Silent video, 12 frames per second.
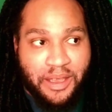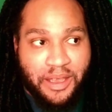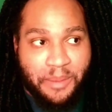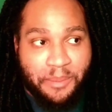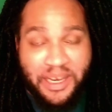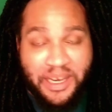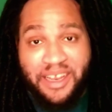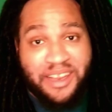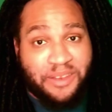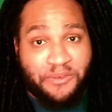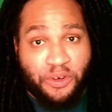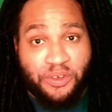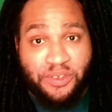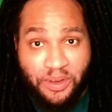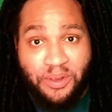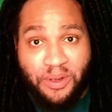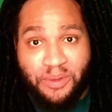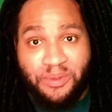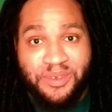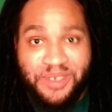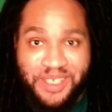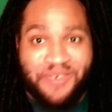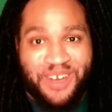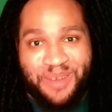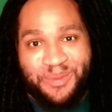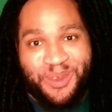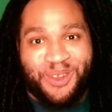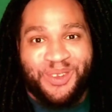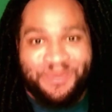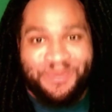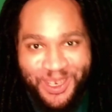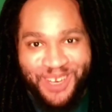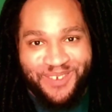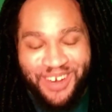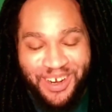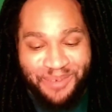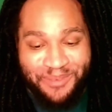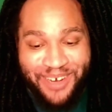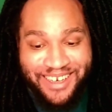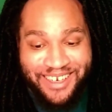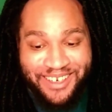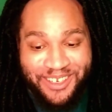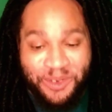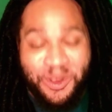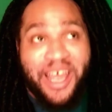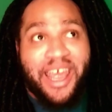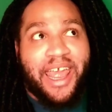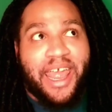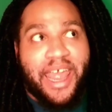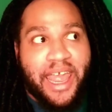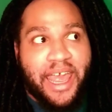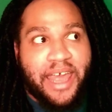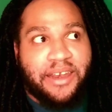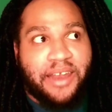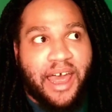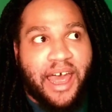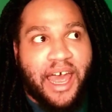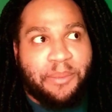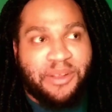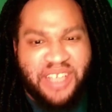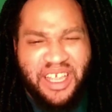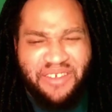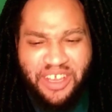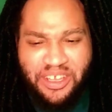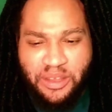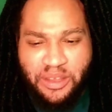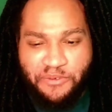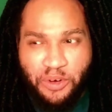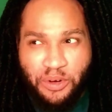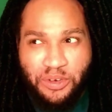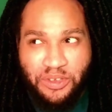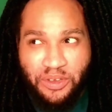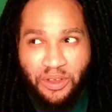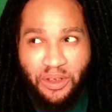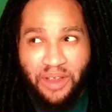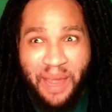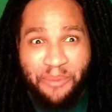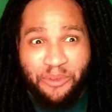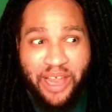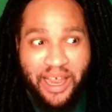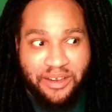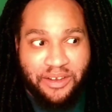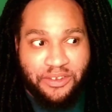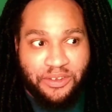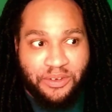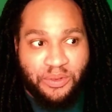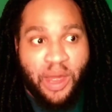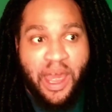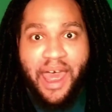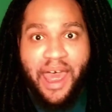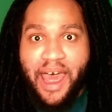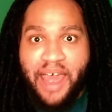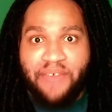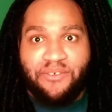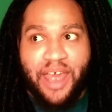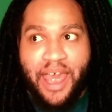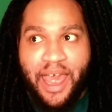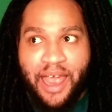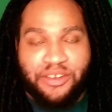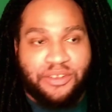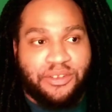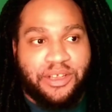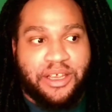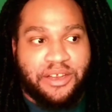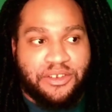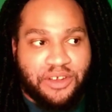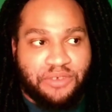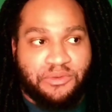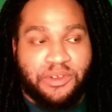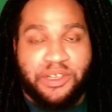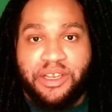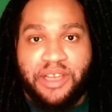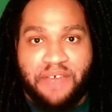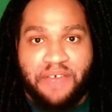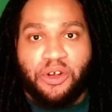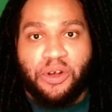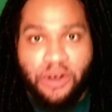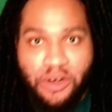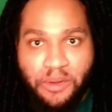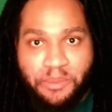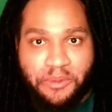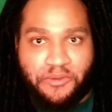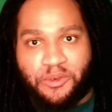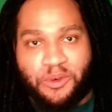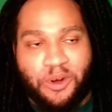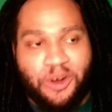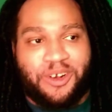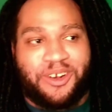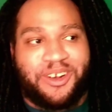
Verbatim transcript: but it is the first solo Stephanie Mills music video I'm reacting to. And I believe it's the first song I'm reacting to I've actually and genuinely never heard before.